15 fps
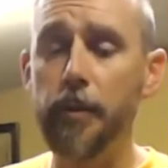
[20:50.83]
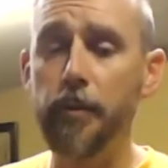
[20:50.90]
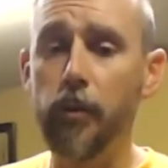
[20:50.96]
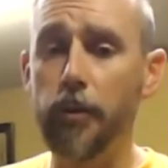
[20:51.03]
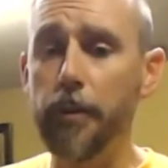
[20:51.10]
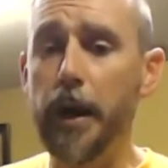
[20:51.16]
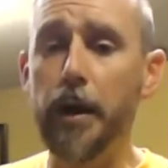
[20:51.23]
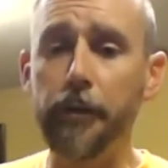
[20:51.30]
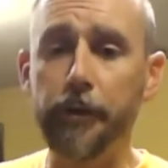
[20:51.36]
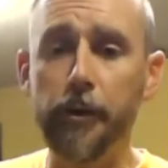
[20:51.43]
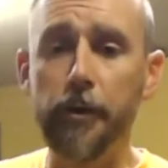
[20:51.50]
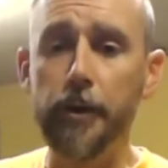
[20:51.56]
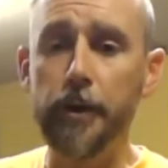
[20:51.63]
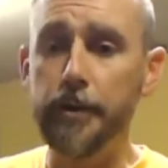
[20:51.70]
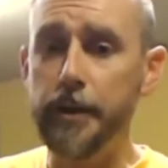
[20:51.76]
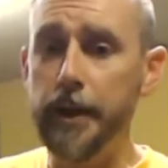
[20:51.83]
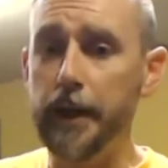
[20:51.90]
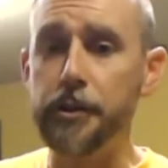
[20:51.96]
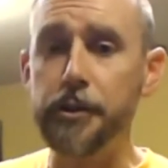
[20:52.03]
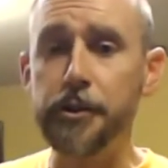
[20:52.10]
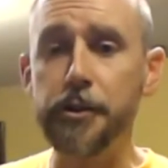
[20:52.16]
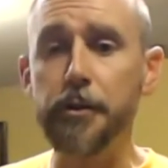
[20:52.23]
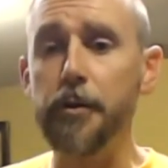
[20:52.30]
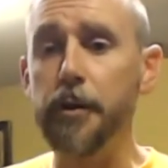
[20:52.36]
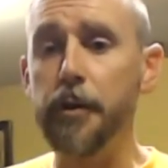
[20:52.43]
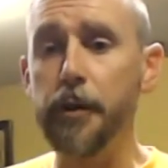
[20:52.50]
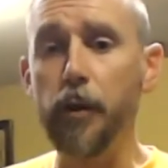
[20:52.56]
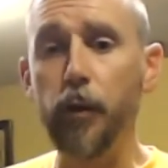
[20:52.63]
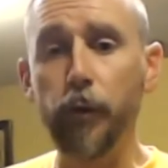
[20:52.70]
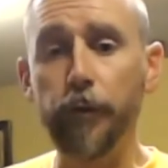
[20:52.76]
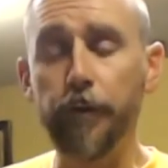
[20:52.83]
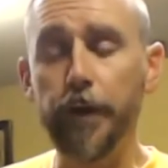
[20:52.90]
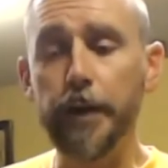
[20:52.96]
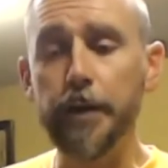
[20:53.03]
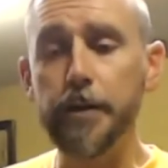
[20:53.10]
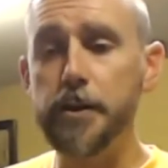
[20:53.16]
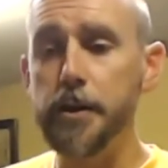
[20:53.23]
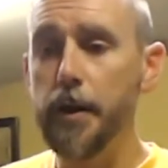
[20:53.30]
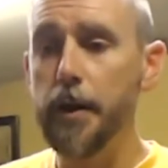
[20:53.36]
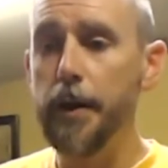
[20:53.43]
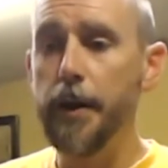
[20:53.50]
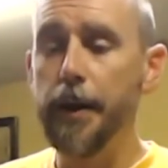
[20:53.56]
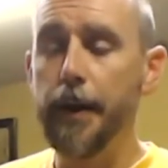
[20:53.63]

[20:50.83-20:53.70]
more mouth coating texture than the Old Fitz.